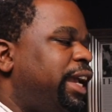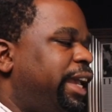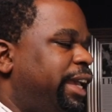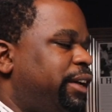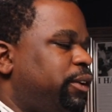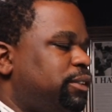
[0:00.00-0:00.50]

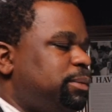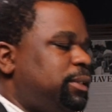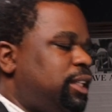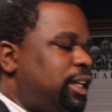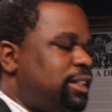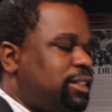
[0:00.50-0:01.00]
and
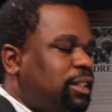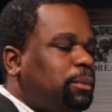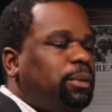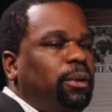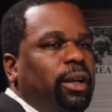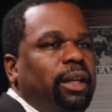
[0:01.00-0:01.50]
ultimately as an
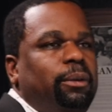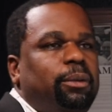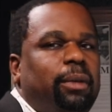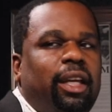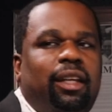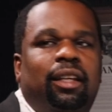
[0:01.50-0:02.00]
employee
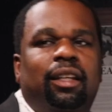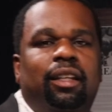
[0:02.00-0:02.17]
would make